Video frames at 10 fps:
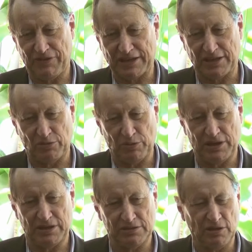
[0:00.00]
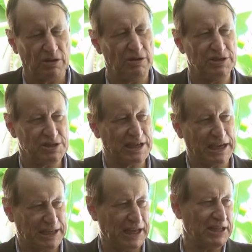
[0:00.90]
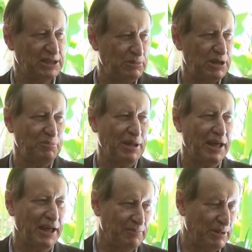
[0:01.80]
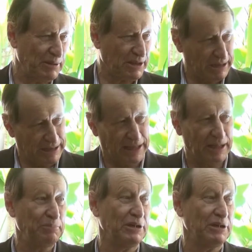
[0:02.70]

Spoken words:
fact that we're not only just cutting out the middleman, but cutting out